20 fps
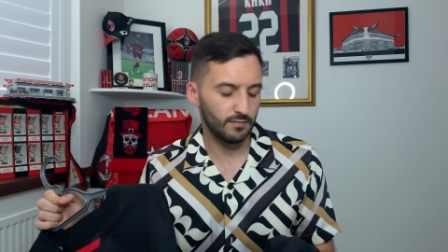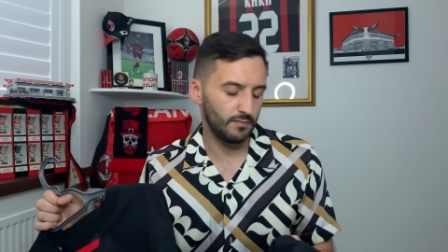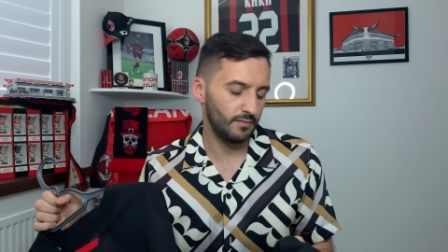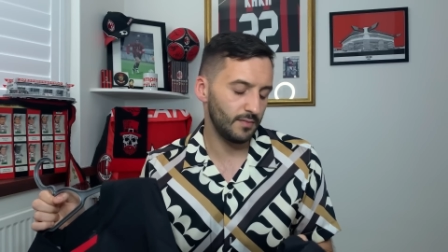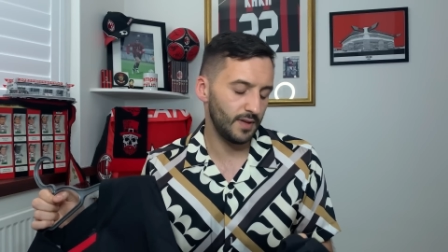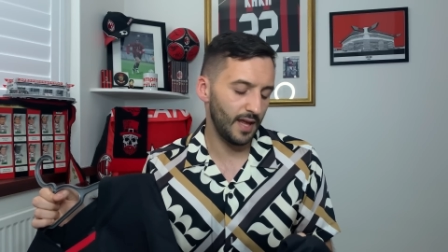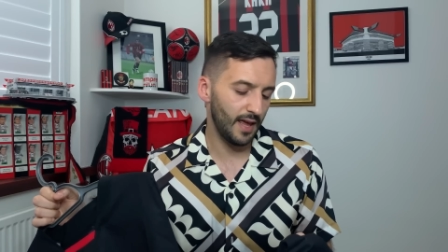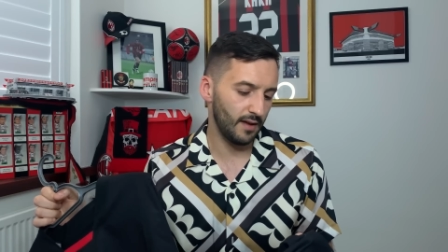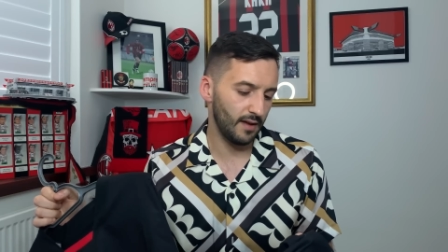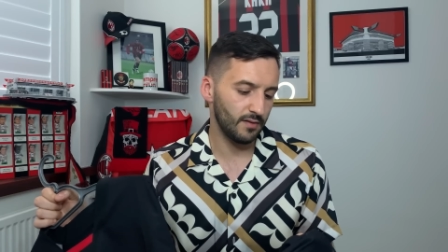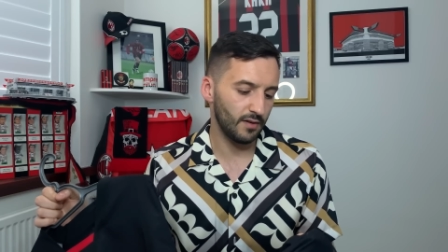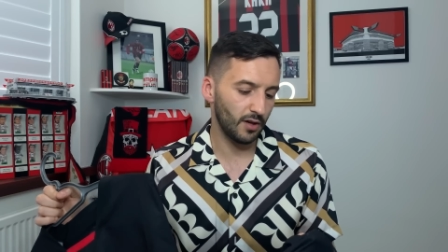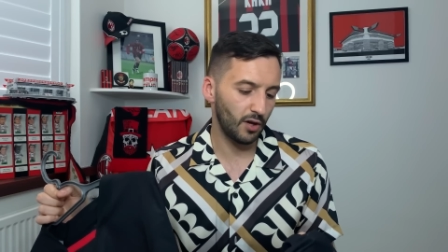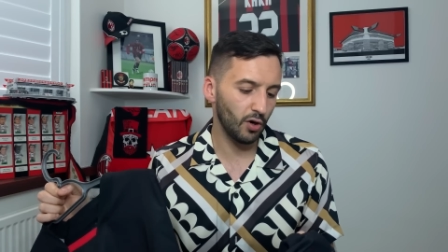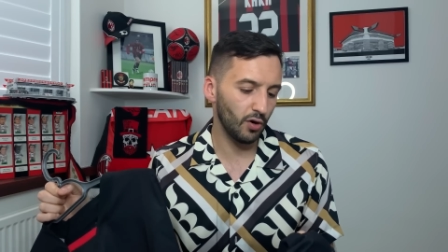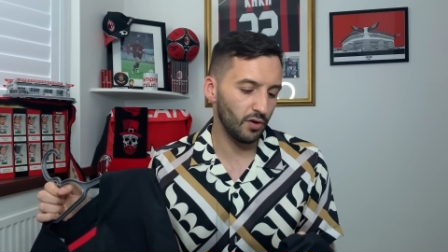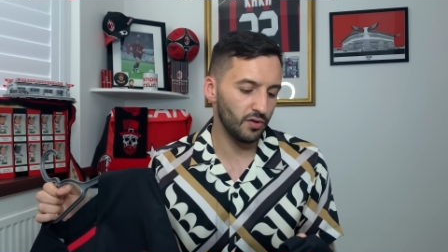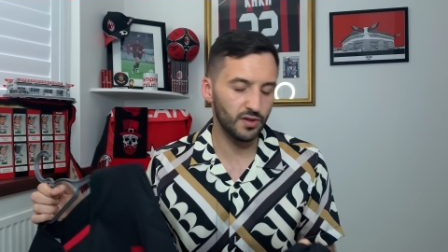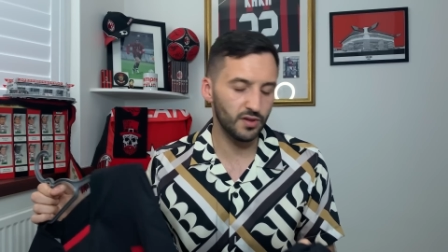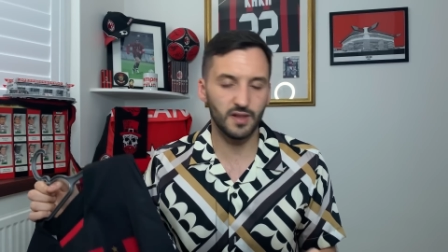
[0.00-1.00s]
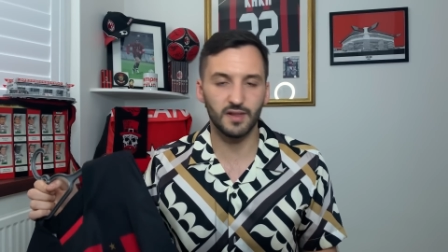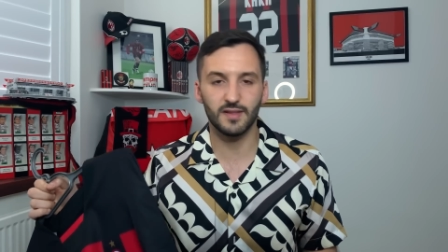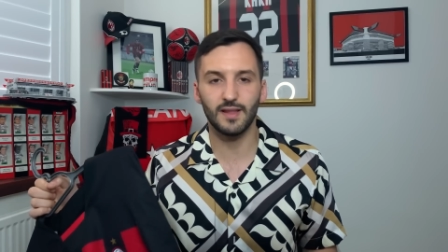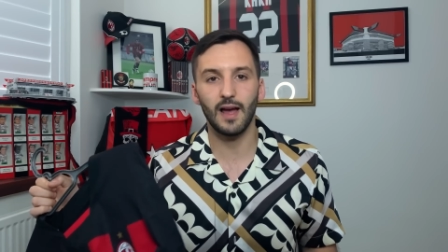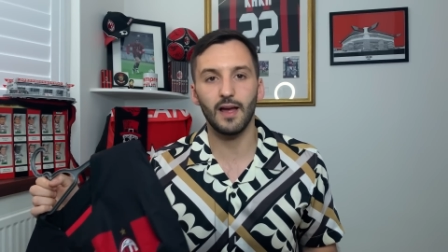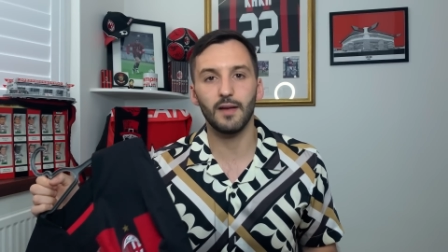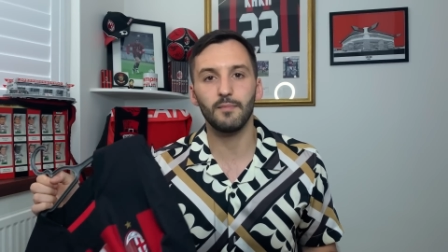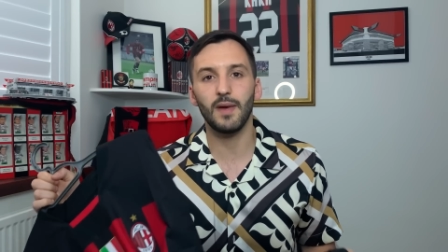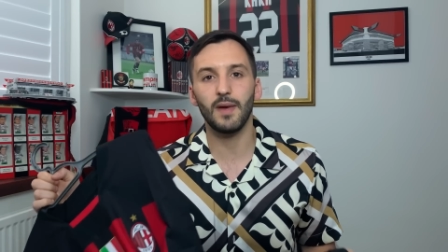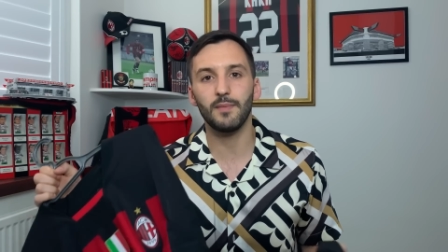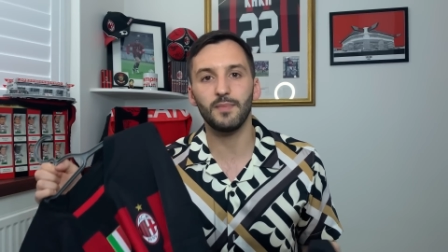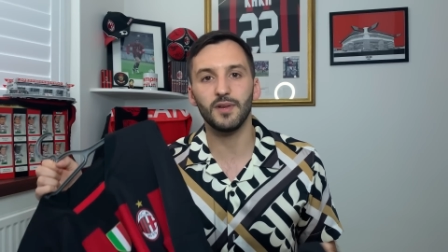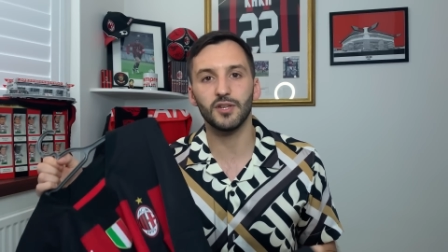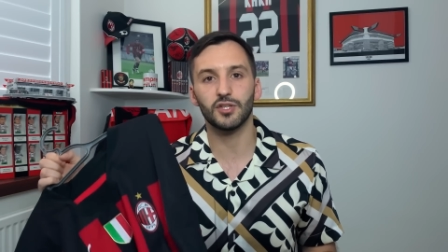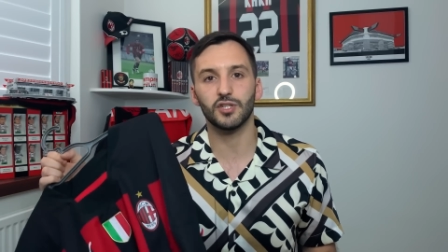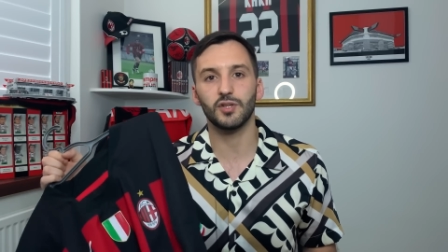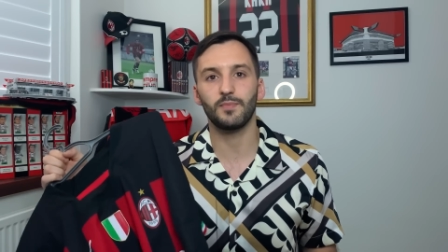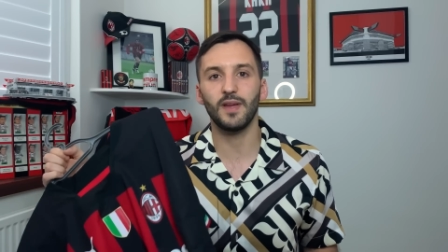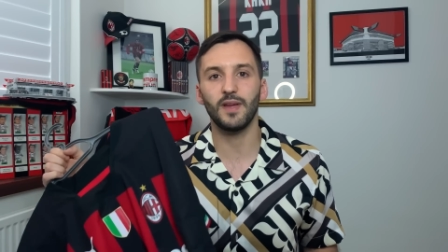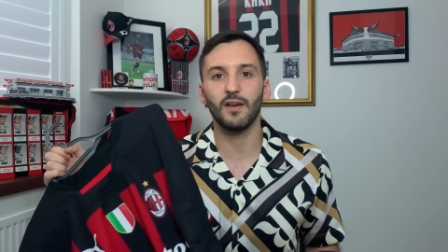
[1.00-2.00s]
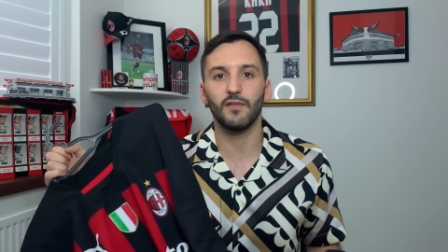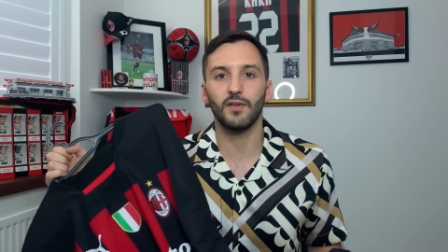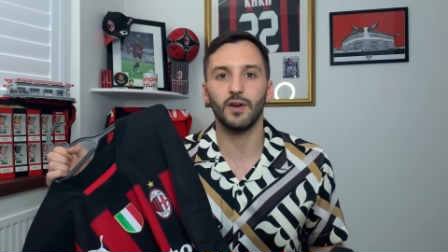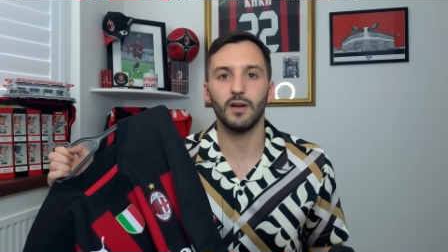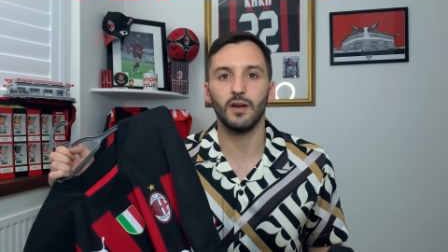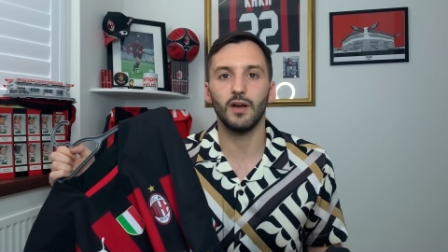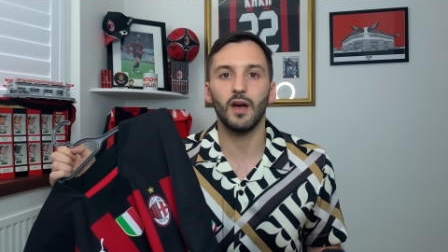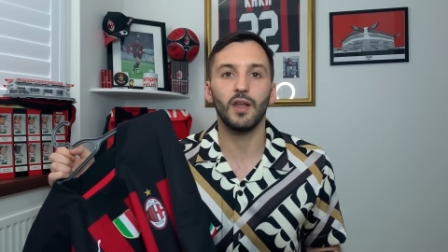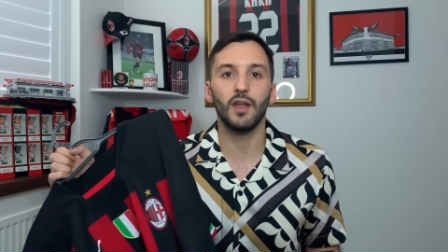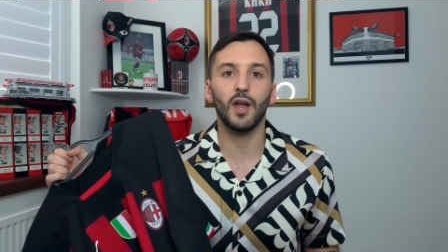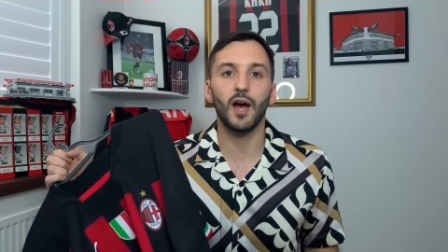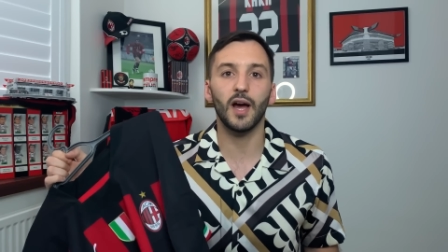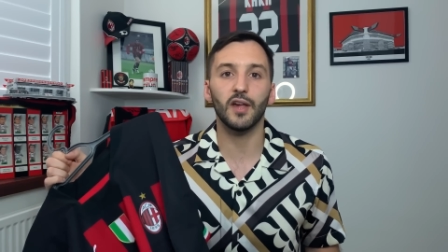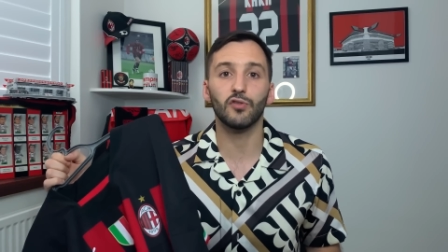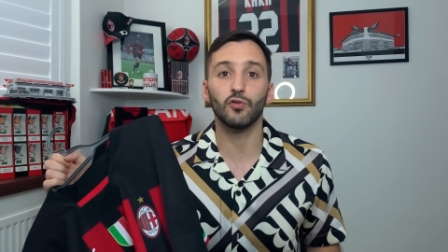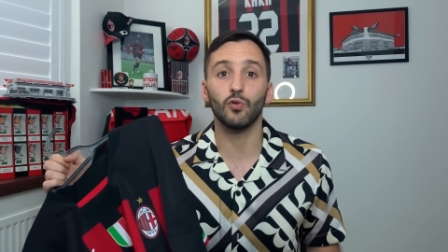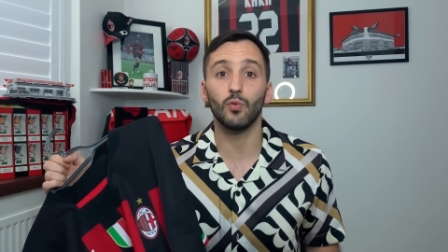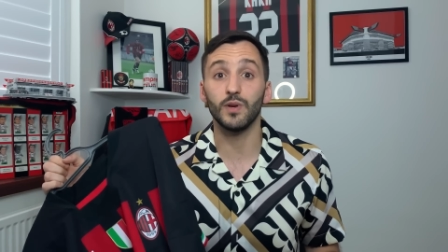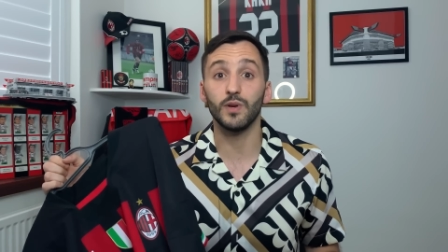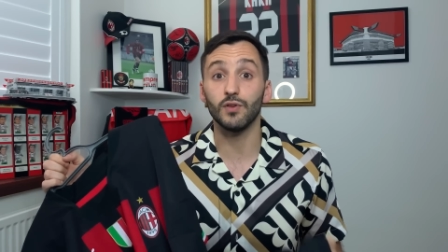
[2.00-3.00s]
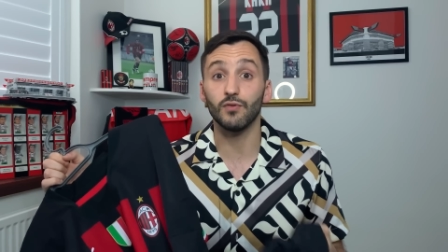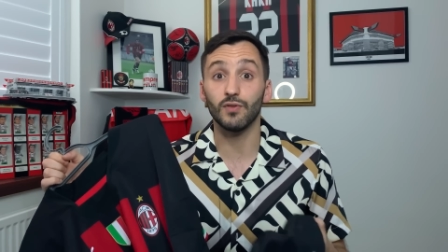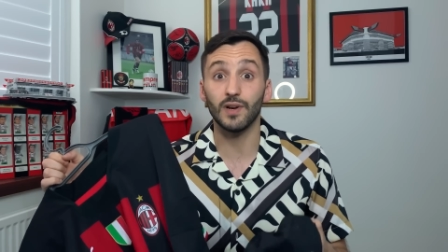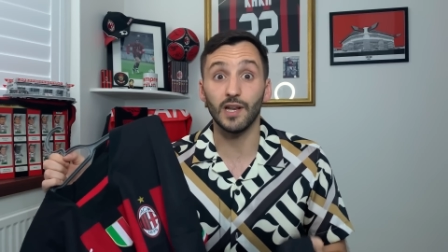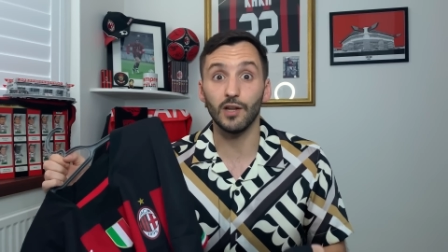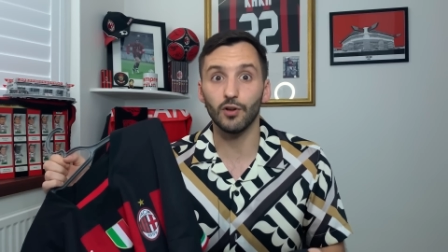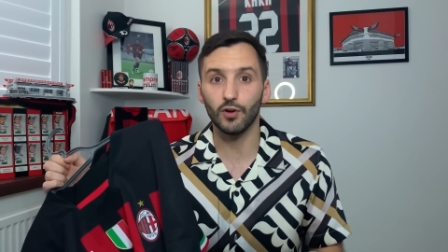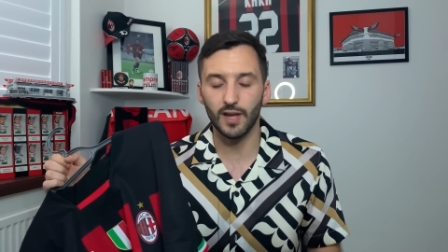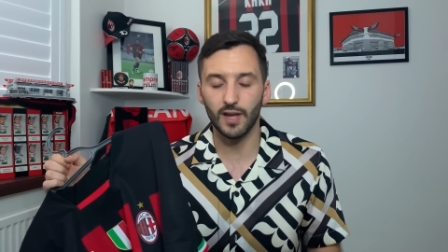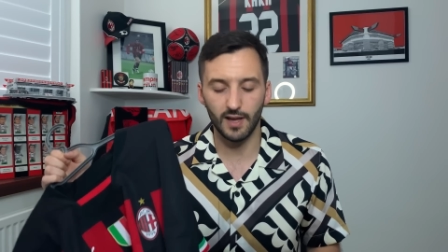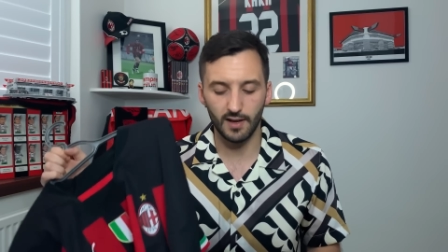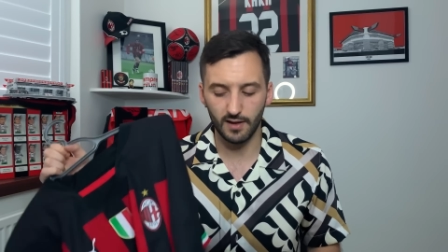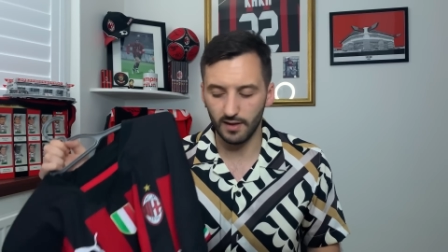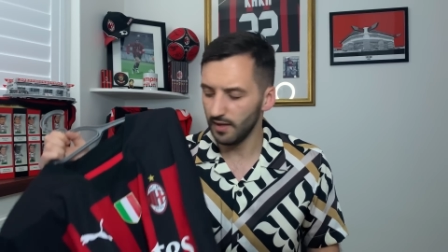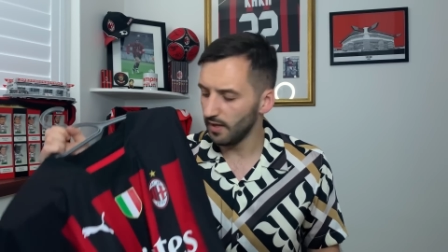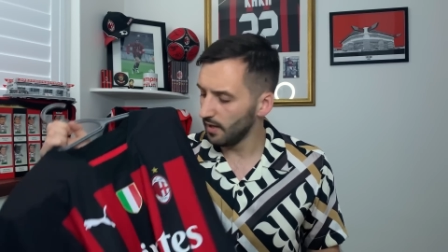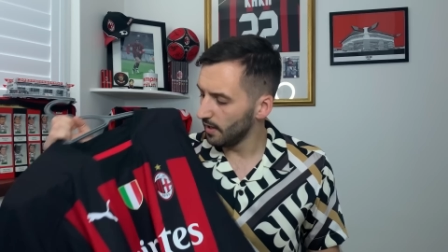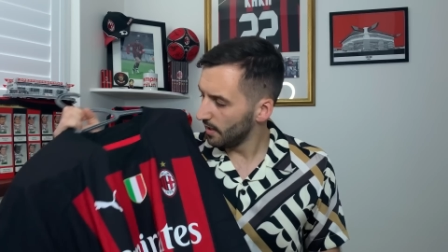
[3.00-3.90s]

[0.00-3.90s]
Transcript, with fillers: yeah, the cons is that maybe it's just a bit of a, an eyesore when you really look in.